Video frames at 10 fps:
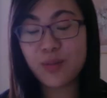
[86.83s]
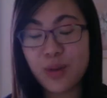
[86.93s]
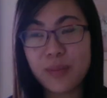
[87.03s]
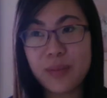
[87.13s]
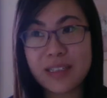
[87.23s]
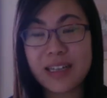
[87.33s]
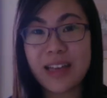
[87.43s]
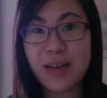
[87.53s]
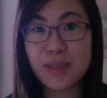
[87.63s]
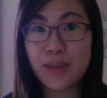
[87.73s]
When my dad
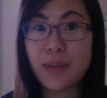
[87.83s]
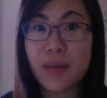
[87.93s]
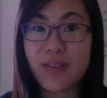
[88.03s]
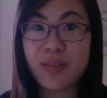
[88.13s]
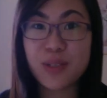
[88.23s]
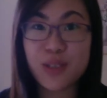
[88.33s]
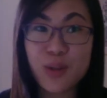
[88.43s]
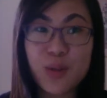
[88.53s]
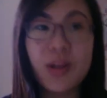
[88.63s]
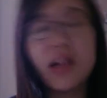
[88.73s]
came to pick me up from
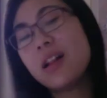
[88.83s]
school,